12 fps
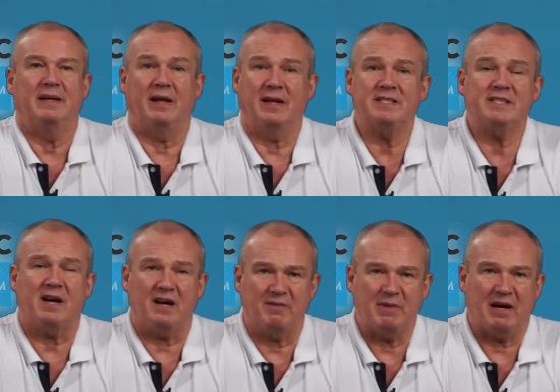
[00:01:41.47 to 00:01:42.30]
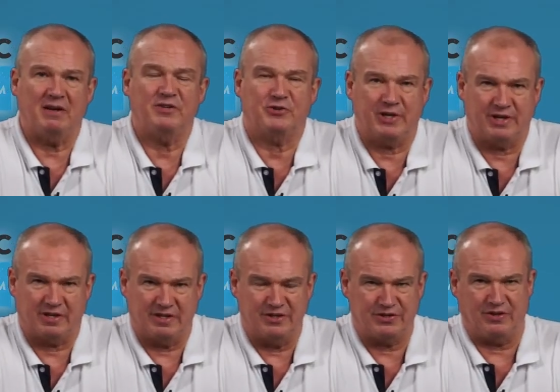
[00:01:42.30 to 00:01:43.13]
Now let's talk about trigger
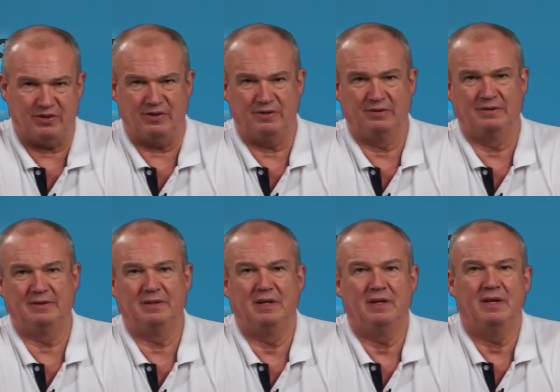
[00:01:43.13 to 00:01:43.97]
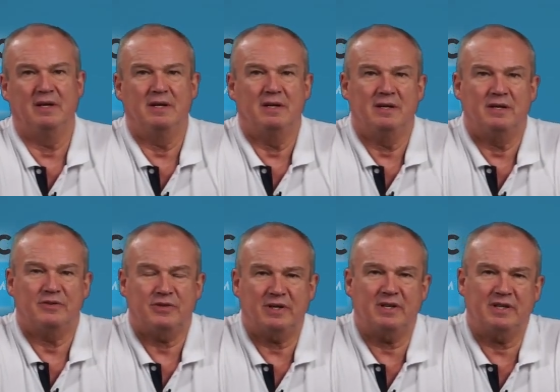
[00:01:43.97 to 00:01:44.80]
control.
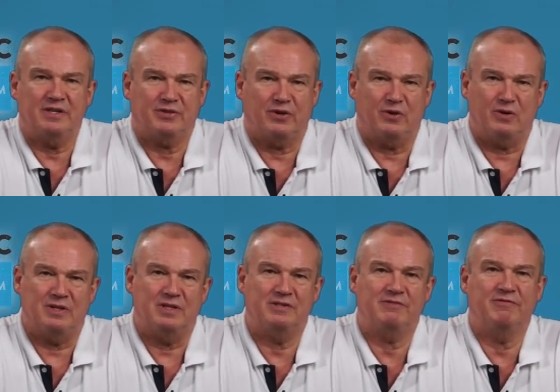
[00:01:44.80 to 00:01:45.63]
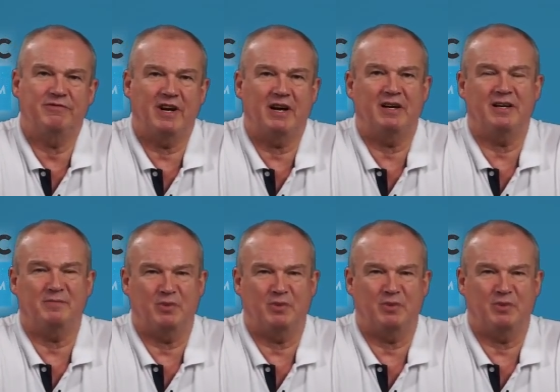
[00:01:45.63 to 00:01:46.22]
Trigger control is very